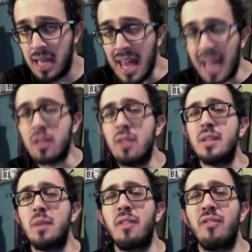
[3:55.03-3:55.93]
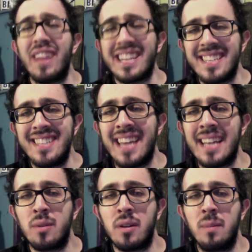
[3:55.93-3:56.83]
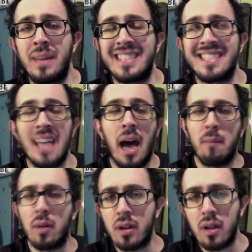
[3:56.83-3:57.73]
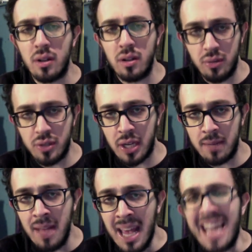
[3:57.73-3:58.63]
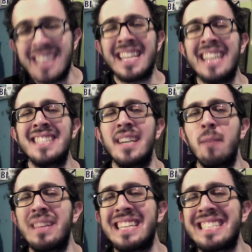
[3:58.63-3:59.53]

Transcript: And closing with Fix It takes what could be a somber conclusion and sends it up with a